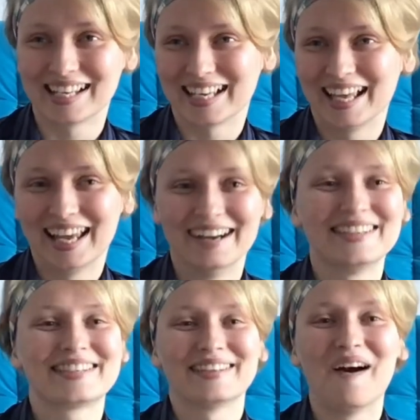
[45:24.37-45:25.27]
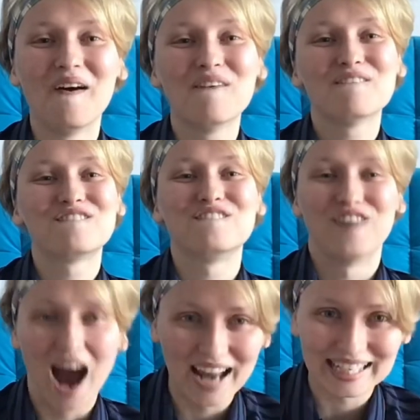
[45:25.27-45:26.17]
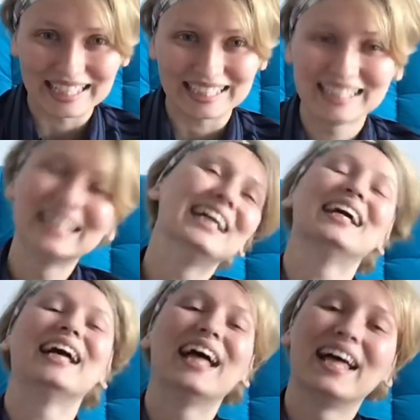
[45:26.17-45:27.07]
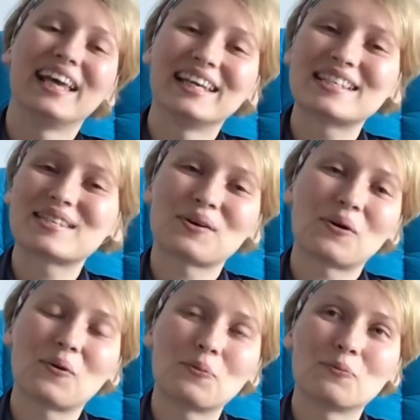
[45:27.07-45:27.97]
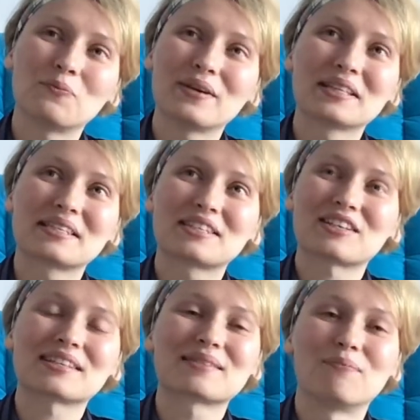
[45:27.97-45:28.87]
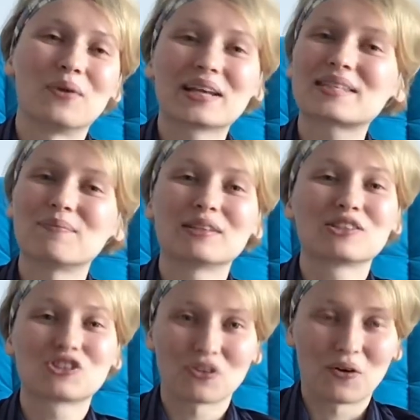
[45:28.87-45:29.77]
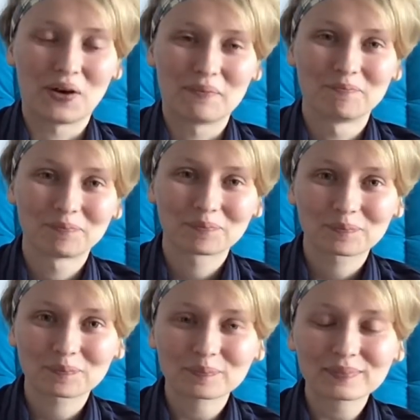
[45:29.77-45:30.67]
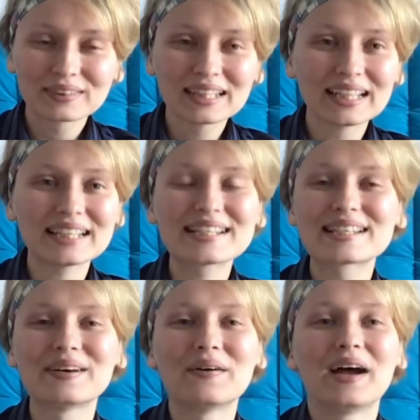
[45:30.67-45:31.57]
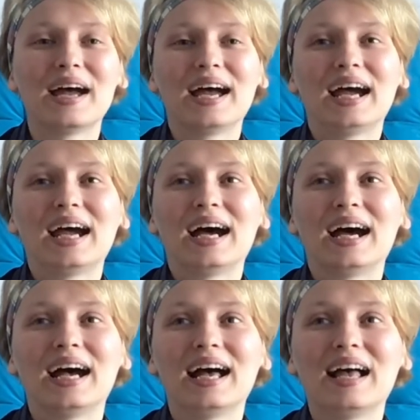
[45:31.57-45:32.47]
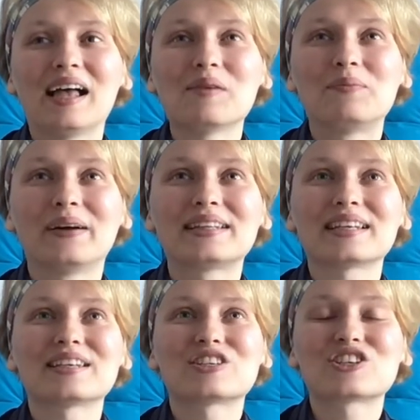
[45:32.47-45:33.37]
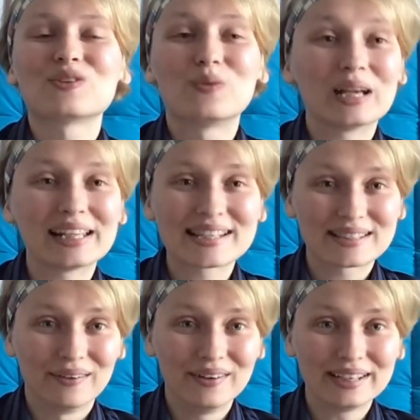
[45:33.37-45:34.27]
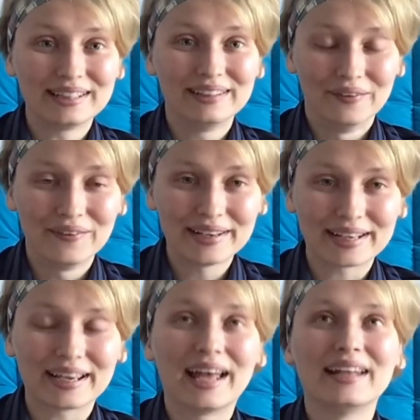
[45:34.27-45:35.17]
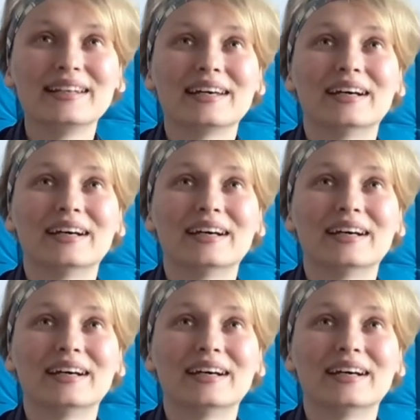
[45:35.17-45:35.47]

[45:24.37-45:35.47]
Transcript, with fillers: they're so funny. It's it just brings me joy. So, but she really started learning and